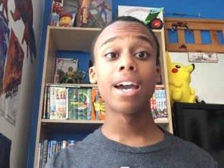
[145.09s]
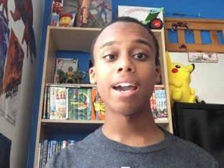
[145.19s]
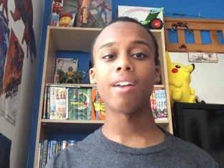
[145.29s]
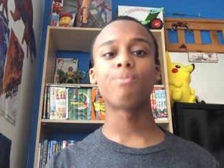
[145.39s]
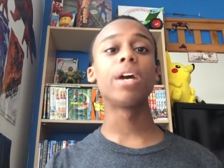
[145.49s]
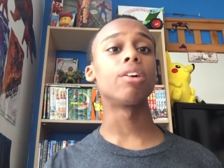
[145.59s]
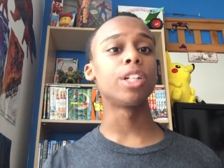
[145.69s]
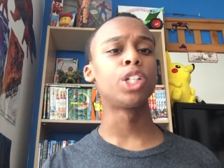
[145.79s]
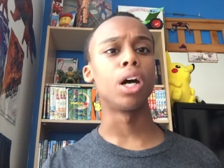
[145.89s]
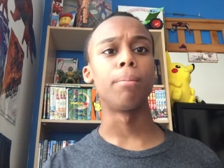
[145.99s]
and
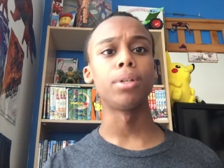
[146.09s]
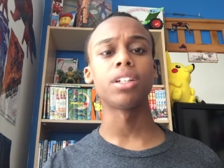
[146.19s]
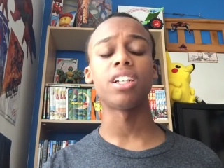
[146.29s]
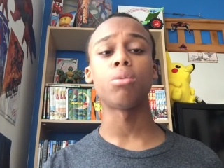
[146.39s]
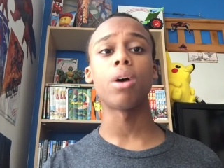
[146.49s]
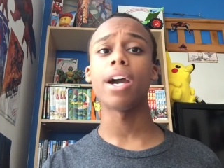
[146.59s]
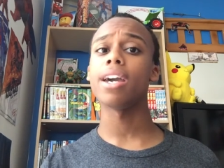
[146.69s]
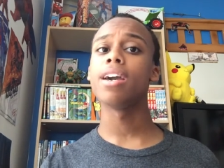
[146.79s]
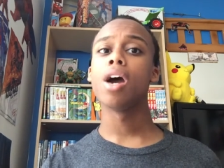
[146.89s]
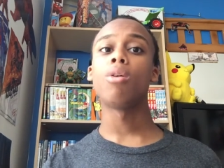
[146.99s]
very jumbled in a
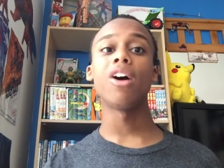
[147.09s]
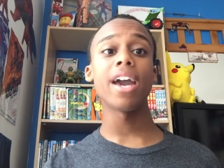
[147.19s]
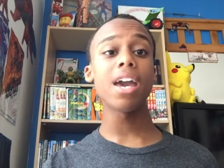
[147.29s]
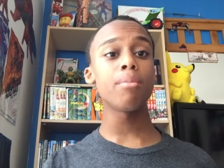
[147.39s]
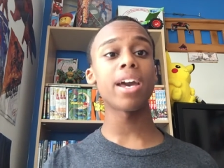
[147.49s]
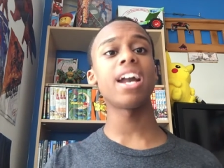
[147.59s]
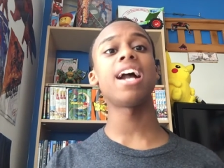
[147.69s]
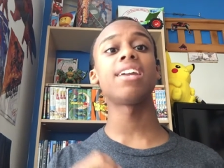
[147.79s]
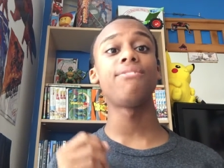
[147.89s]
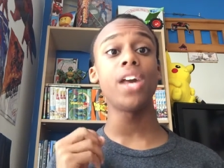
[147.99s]
way, while Ant-Man
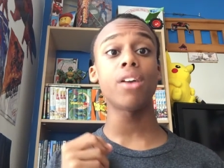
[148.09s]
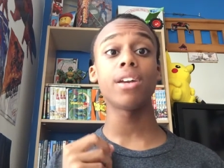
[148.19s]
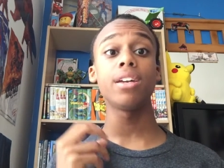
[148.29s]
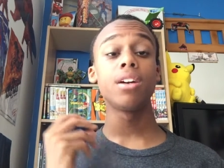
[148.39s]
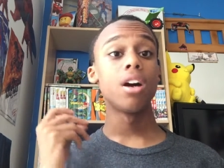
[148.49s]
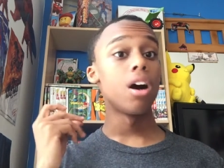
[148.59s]
had a very